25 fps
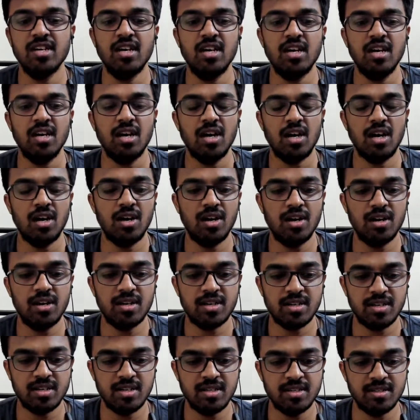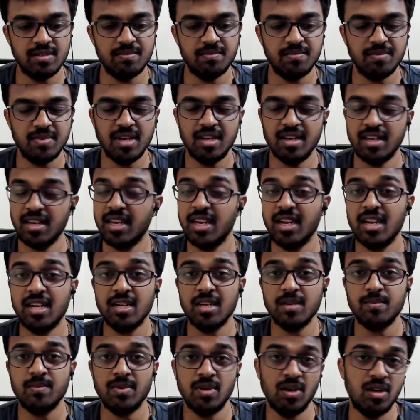or heat up
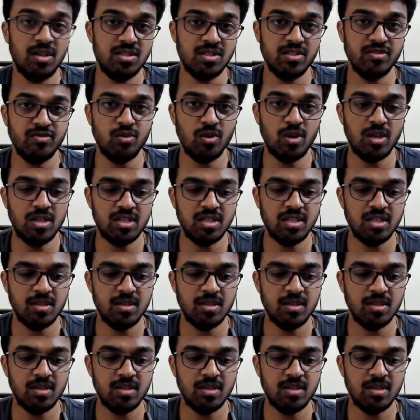lots of water